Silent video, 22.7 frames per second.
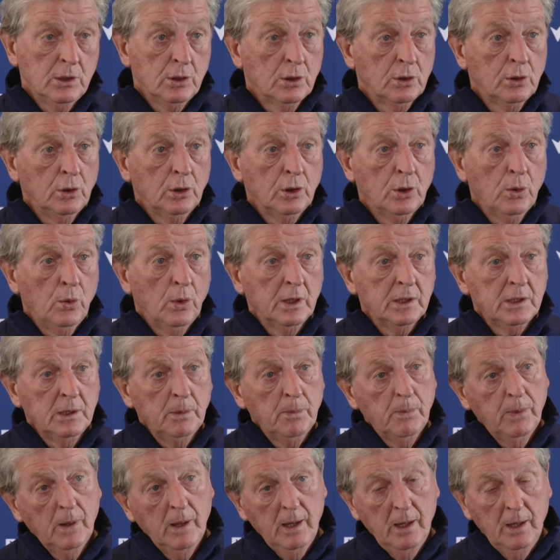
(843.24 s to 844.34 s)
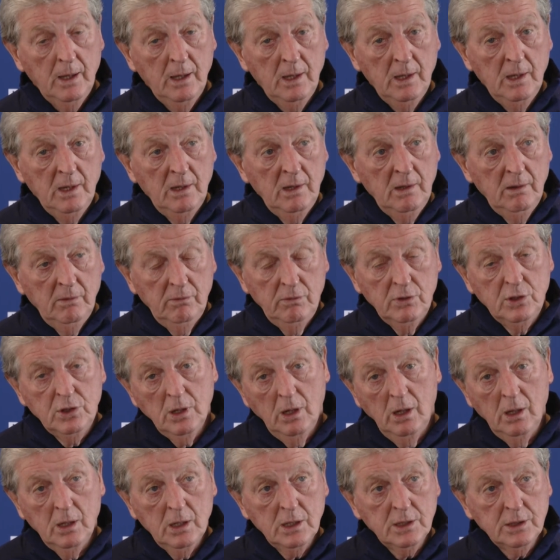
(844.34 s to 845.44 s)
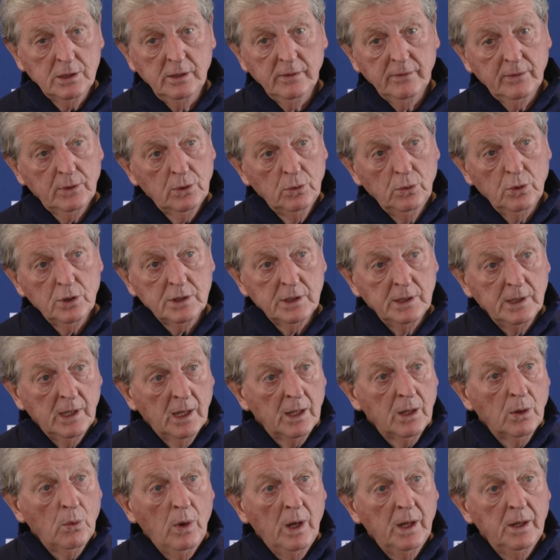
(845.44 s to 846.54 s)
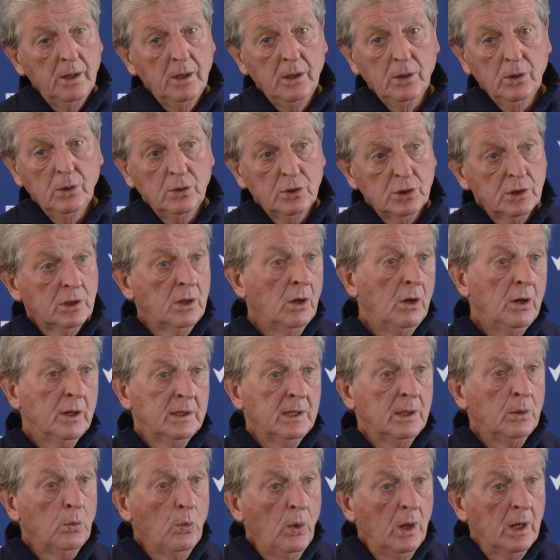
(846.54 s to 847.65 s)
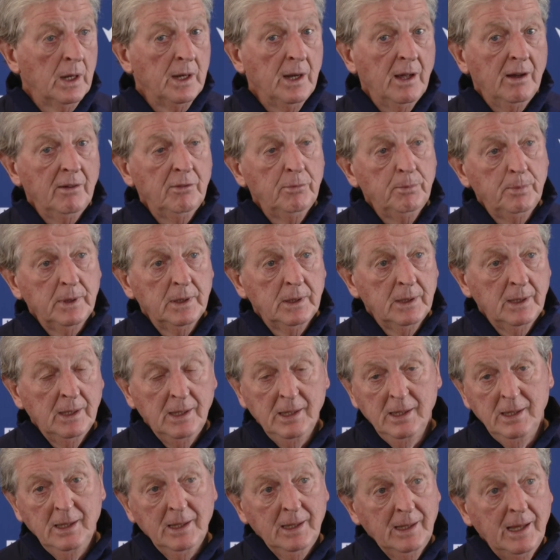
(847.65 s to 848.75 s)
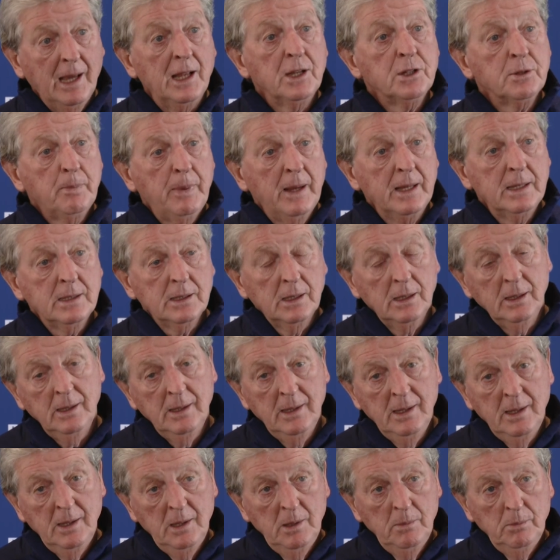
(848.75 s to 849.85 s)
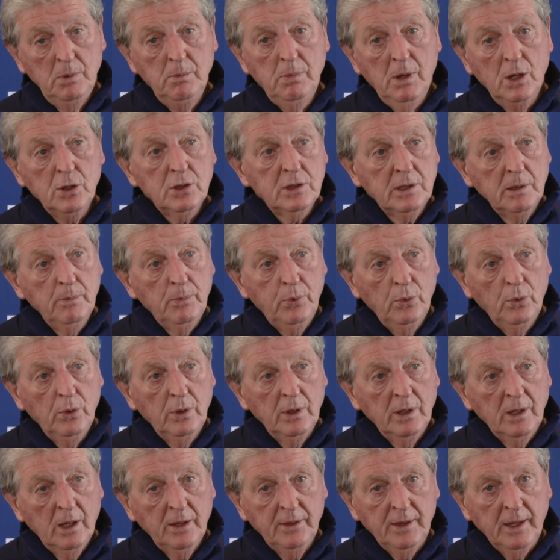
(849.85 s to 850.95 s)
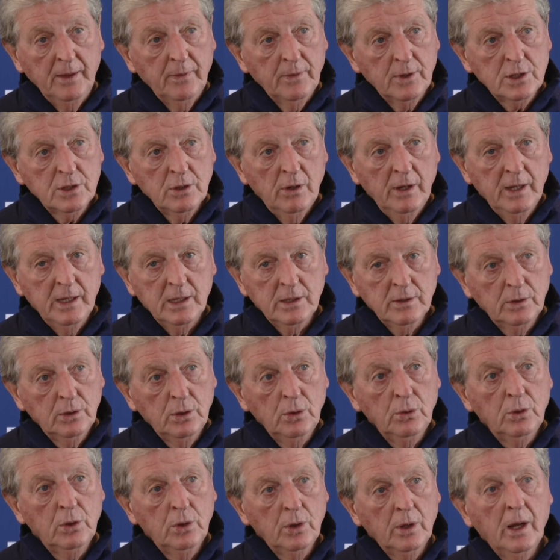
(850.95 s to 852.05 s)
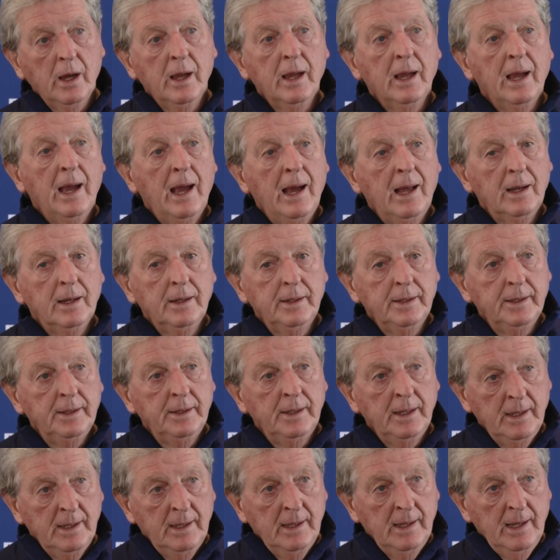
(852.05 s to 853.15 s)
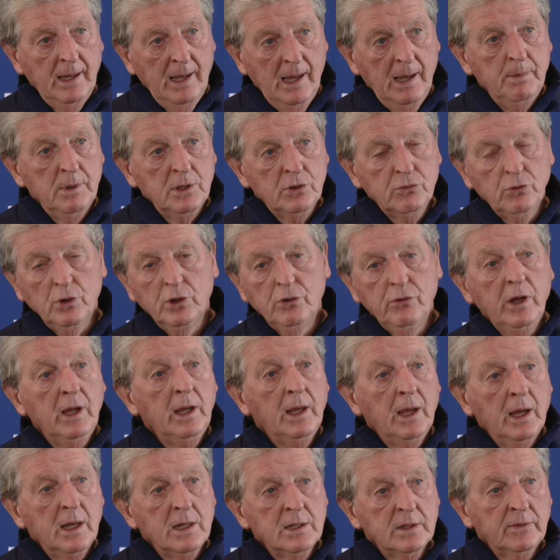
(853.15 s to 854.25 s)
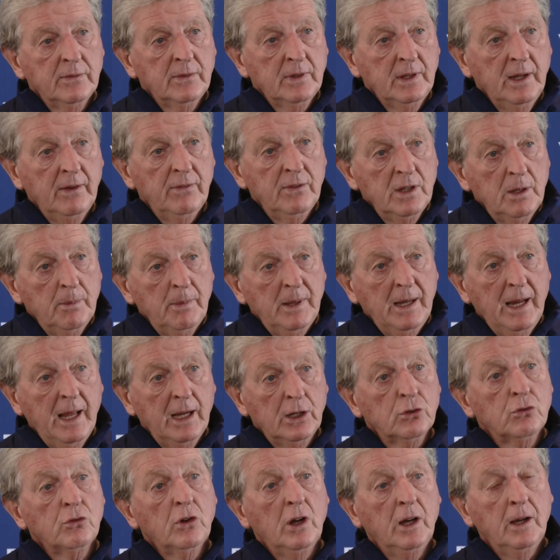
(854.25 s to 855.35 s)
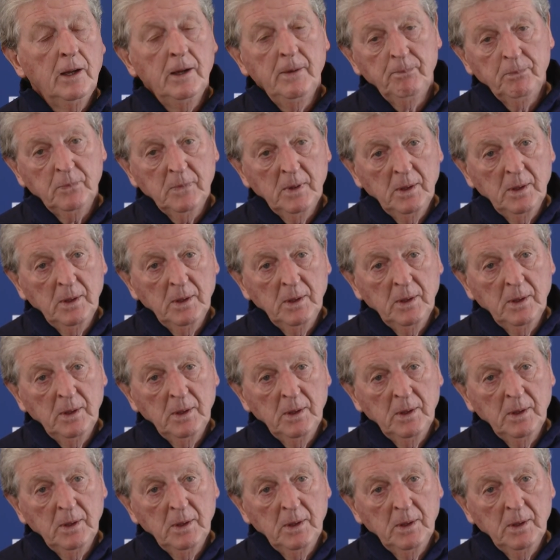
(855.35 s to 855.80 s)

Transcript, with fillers: such a good quality player. Richarlison, of course, another one who started well enough but gets better. But most importantly, I think the signings of Doucouré, Allen and James Rodriguez have given them an extra